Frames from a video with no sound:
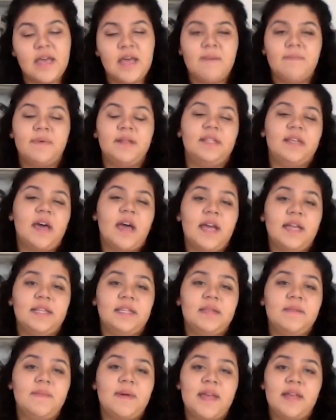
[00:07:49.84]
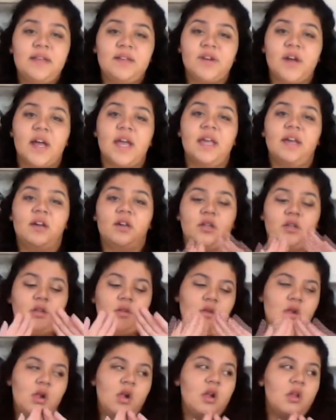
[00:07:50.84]
Besides the main triangle,
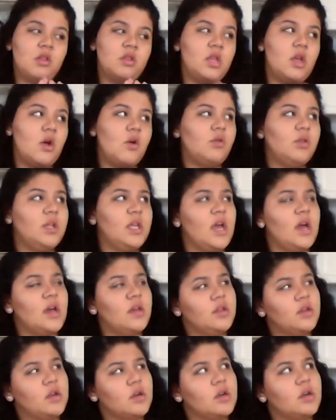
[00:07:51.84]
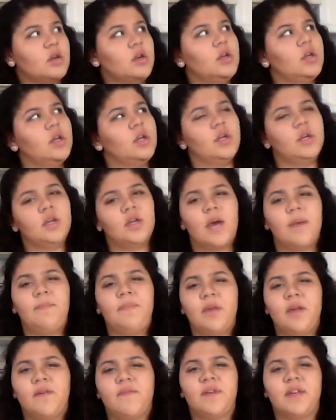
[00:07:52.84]
the only other
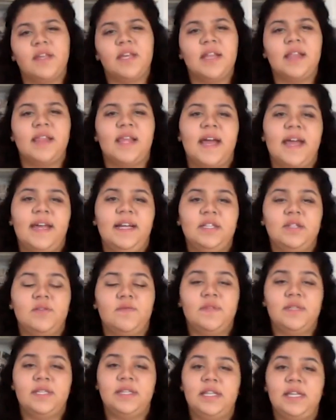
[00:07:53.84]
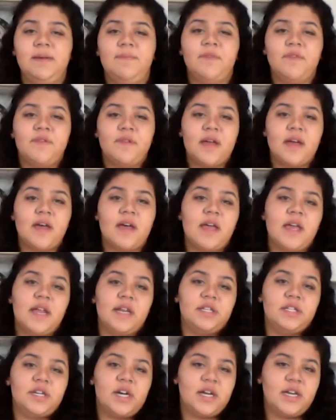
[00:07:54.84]
couple I really liked was Lee Bo-na
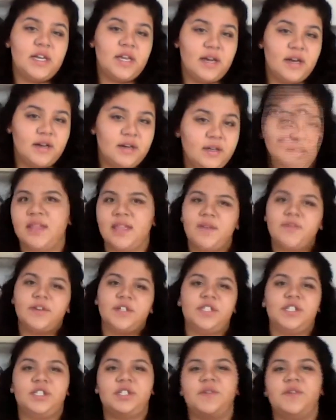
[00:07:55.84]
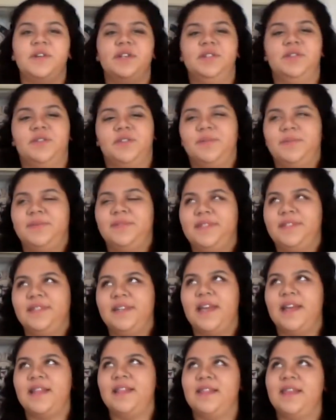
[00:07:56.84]
and Chan Young. They were so adorable,
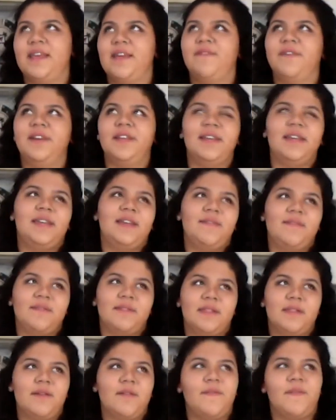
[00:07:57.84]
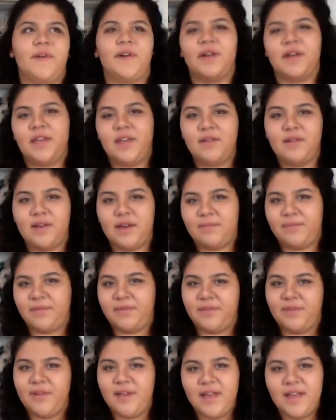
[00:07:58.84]
and they're a very cute
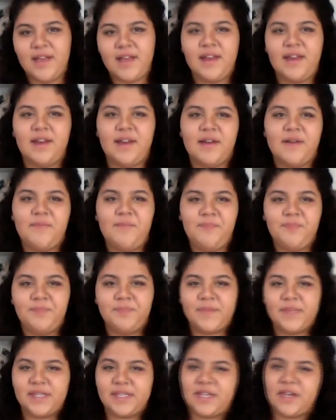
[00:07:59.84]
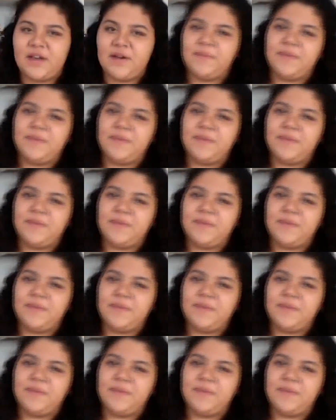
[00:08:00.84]
couple, So